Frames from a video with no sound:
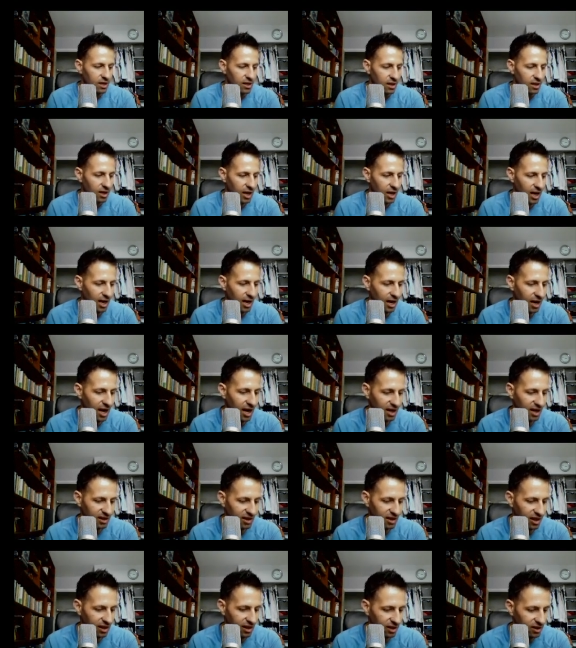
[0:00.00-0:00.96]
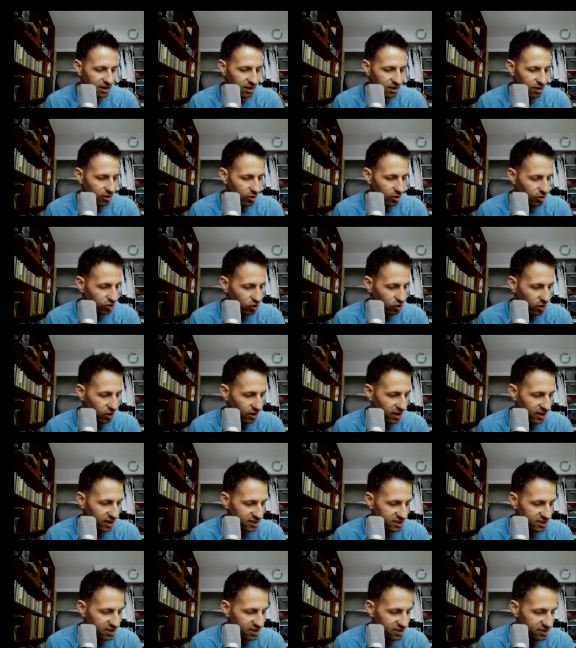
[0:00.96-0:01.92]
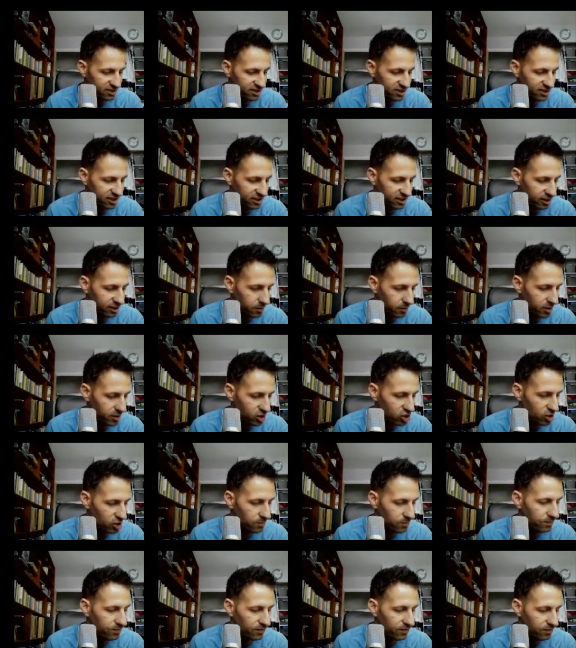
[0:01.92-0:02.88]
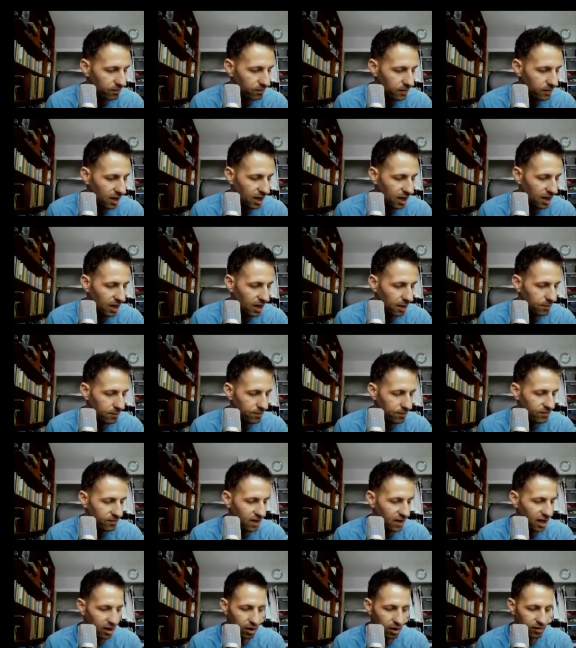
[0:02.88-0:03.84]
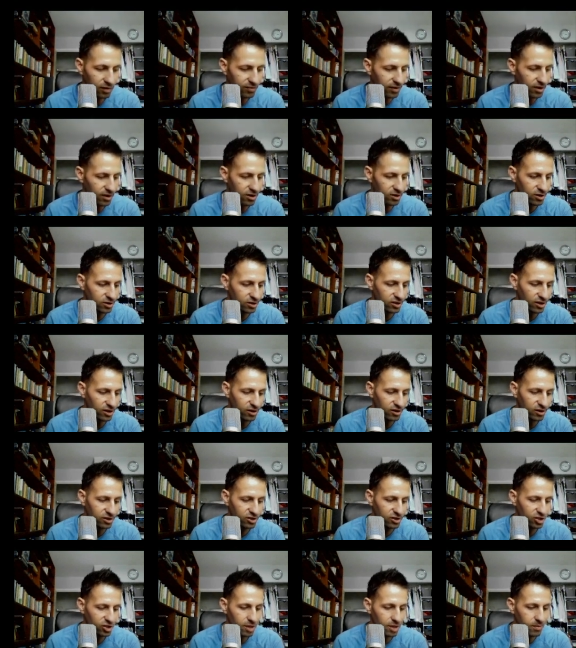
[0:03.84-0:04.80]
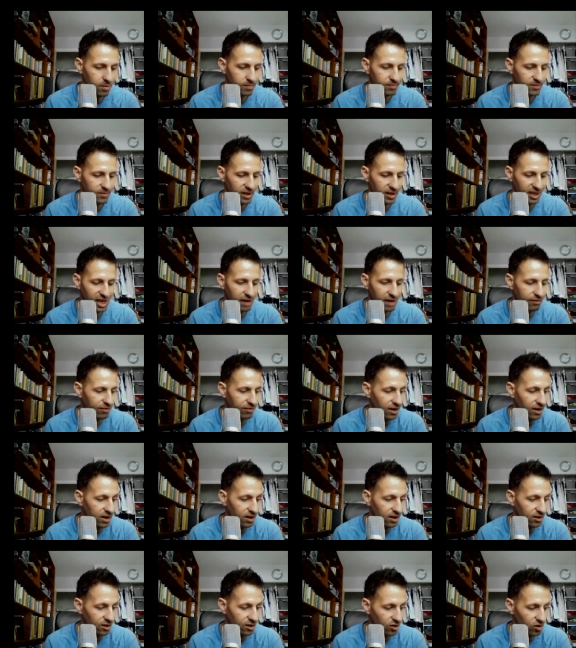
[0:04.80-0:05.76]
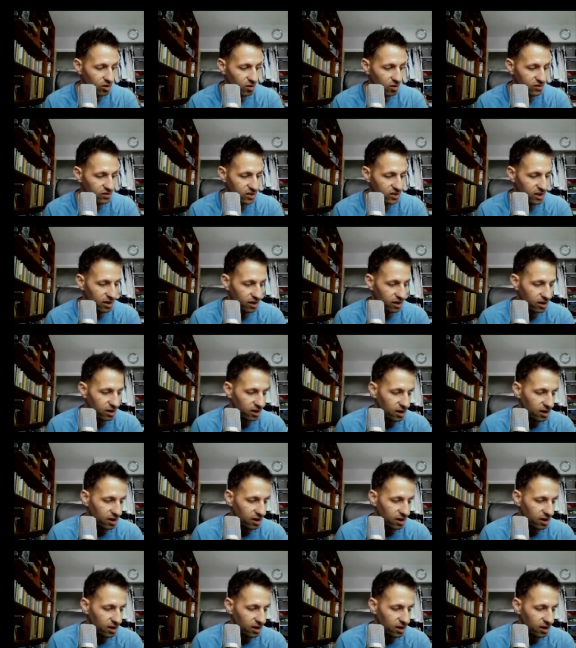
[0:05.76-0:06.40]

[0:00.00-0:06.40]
Licensing Commission, and all fighters under his gym, they can't fight in the UFC.